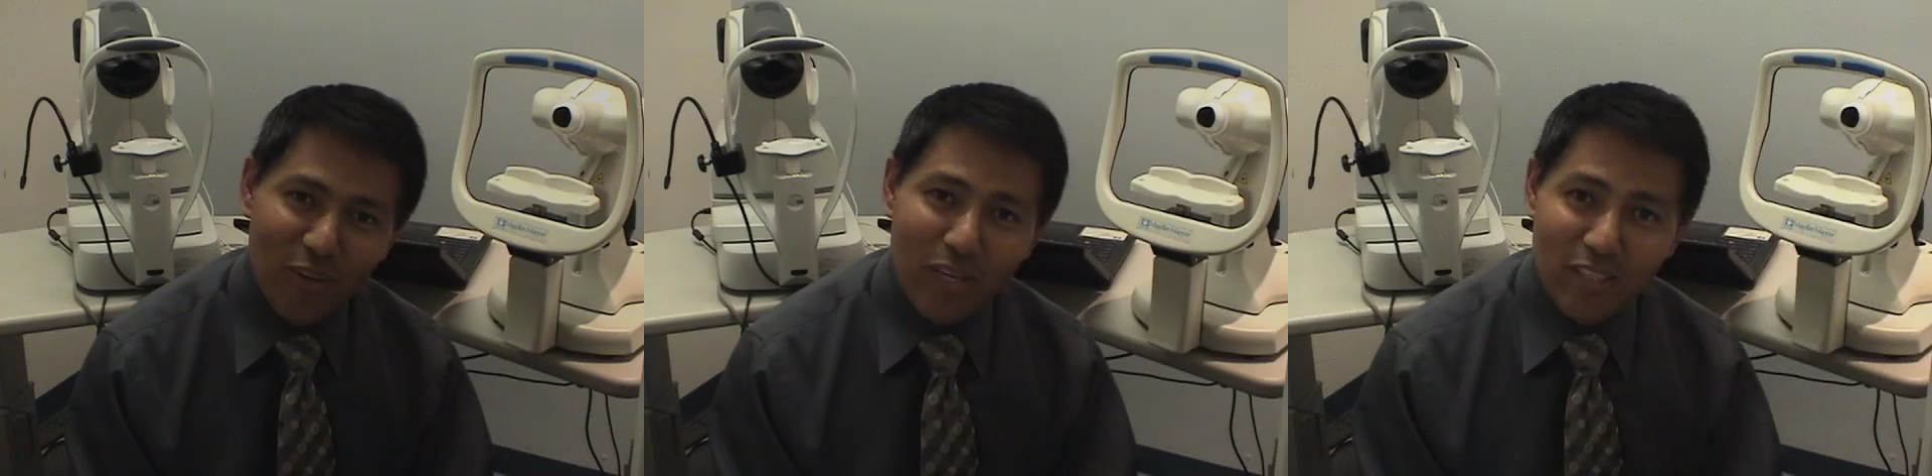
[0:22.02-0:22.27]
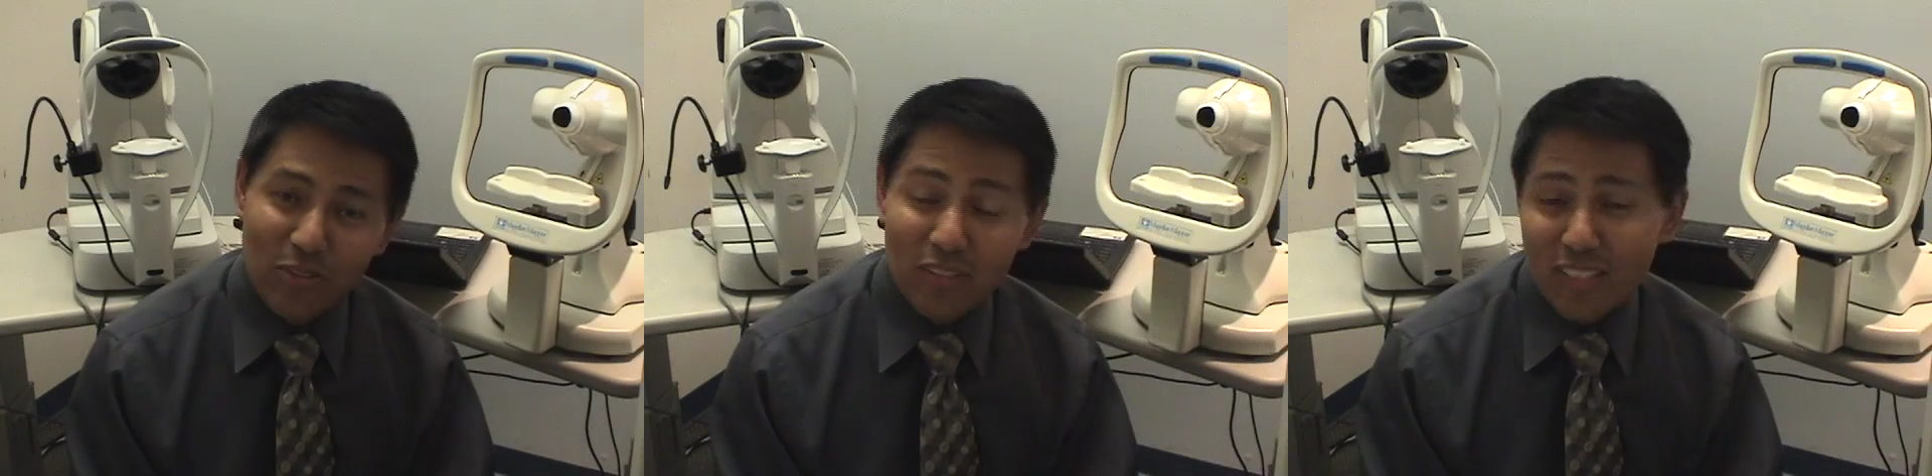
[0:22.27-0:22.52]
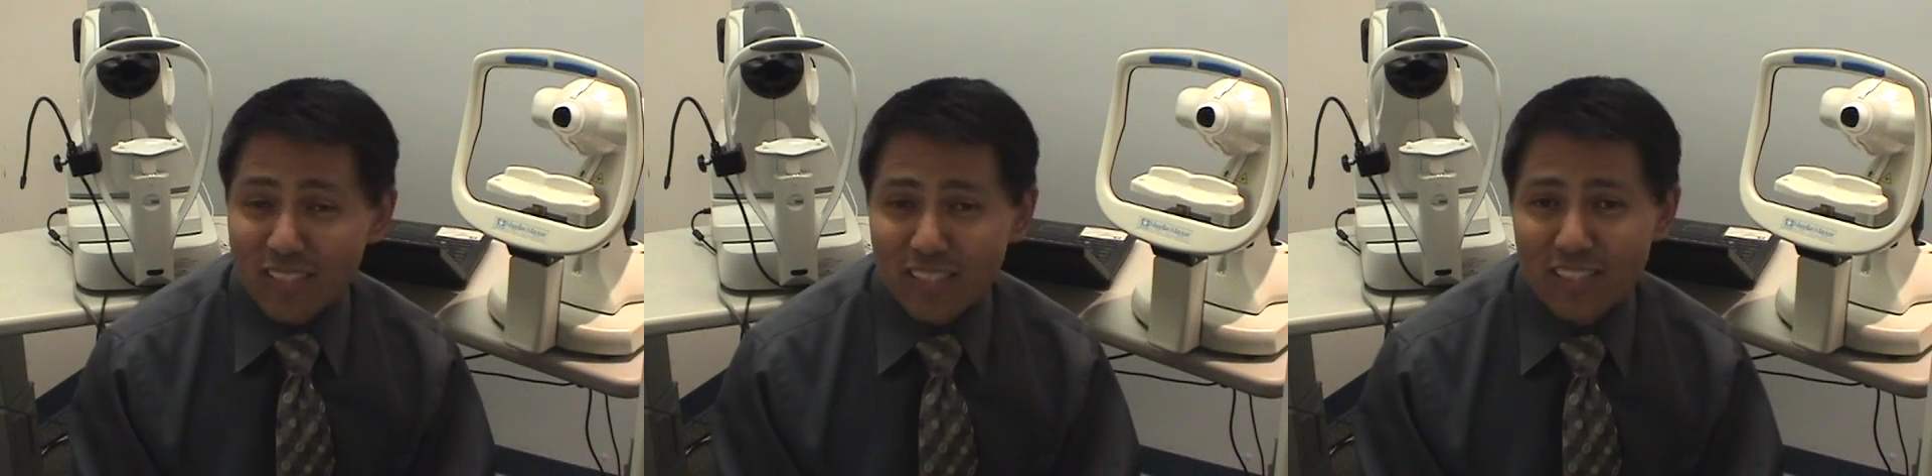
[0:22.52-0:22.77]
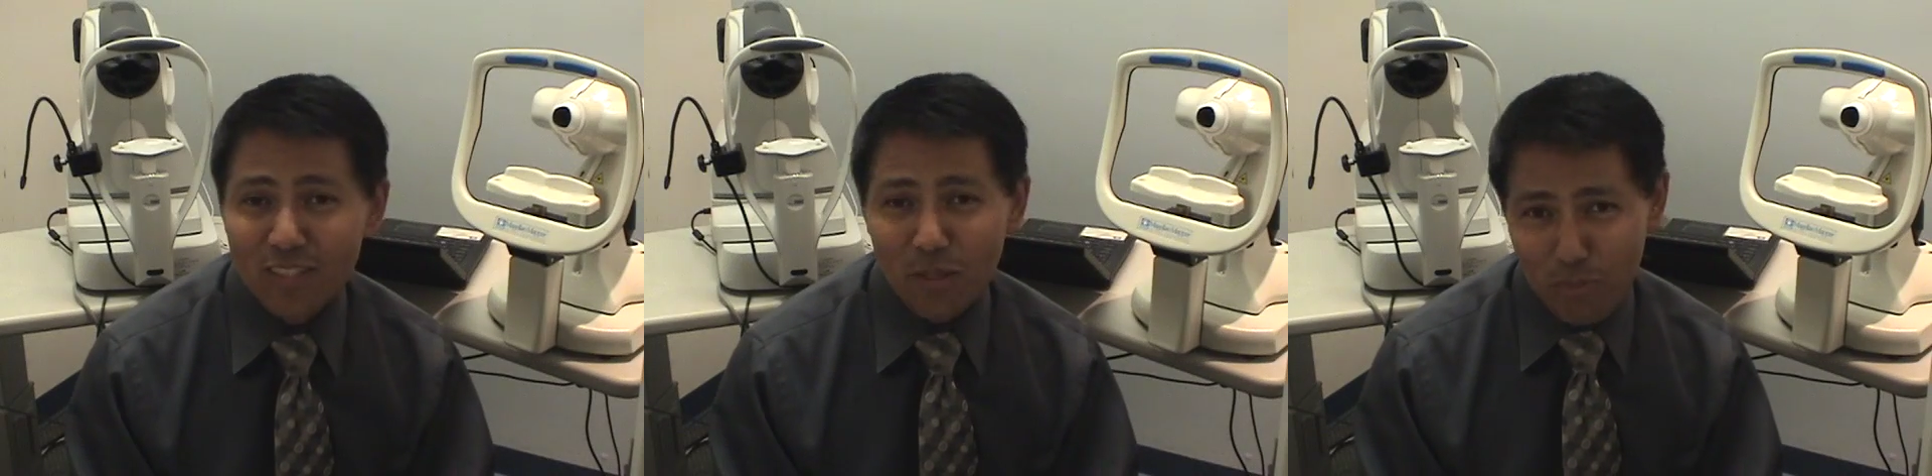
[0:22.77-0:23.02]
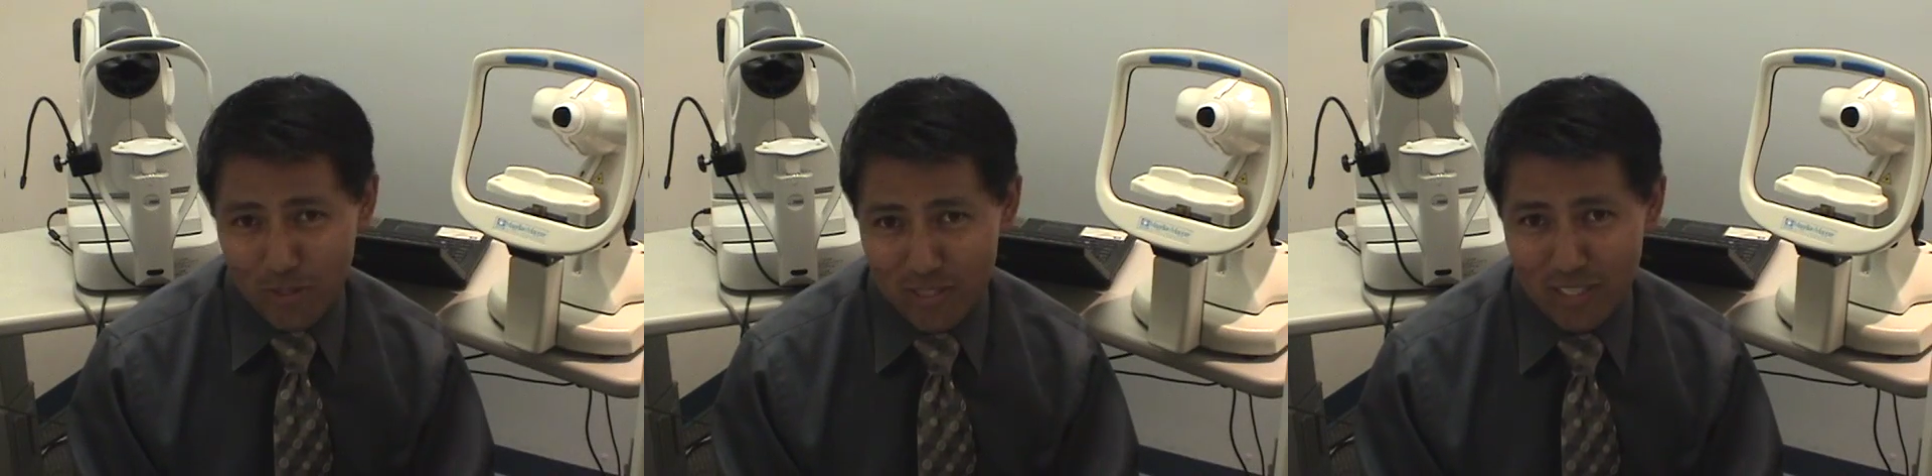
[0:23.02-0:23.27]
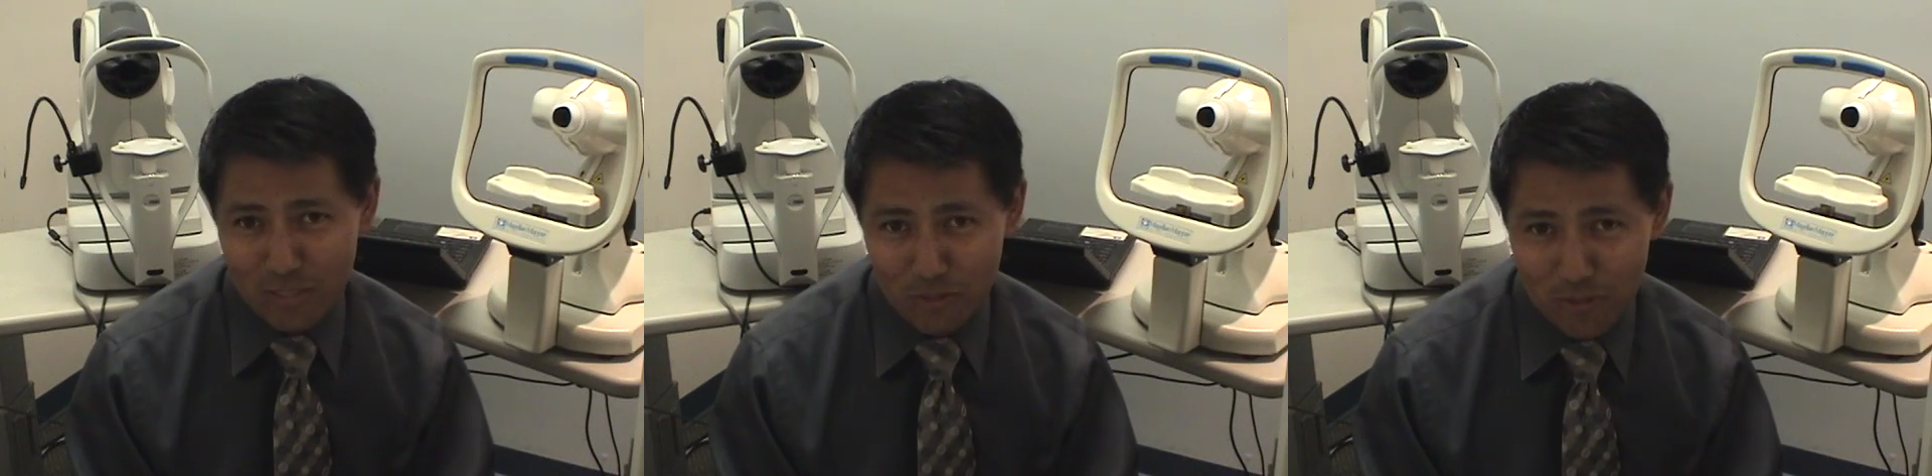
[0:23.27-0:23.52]
Okay, so this is our
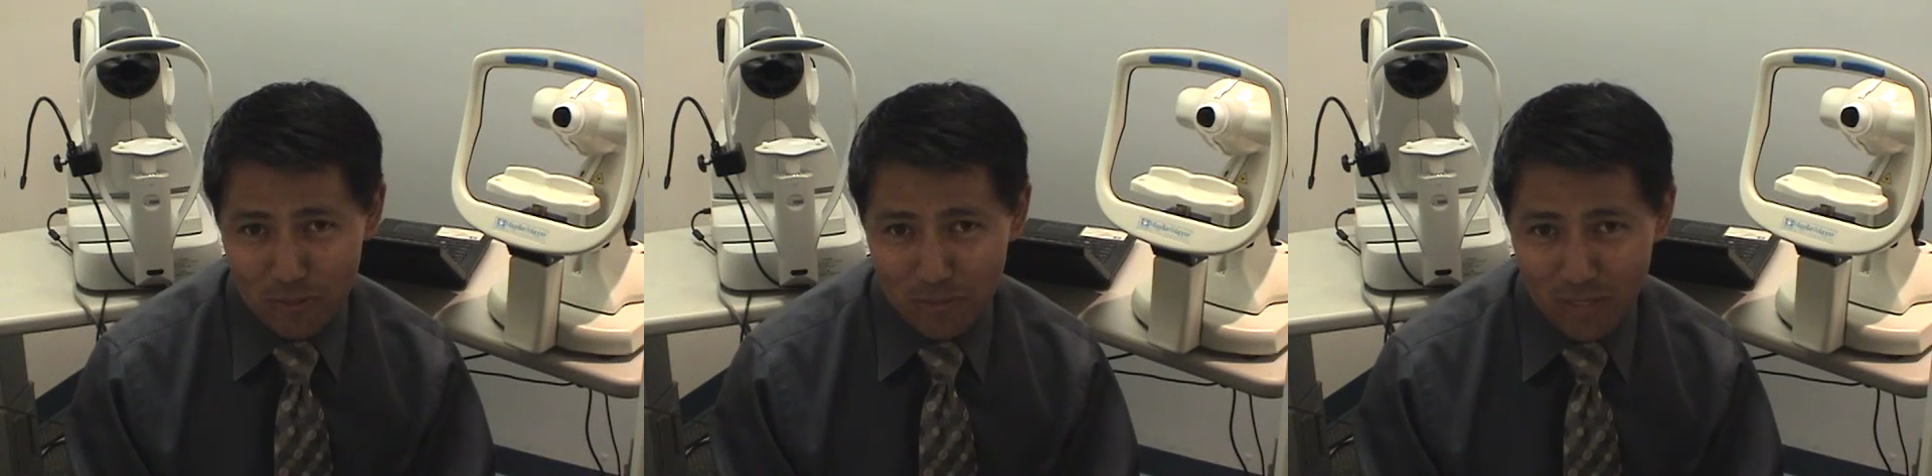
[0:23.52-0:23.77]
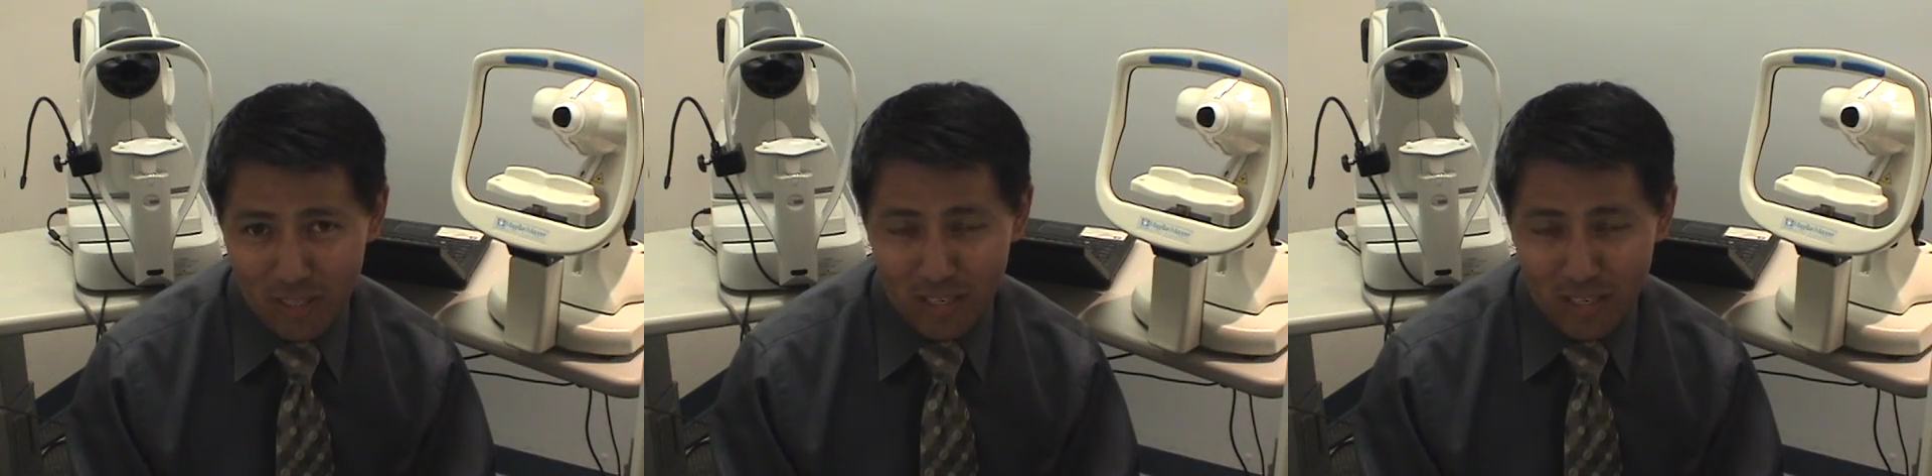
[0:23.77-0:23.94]
pretest room,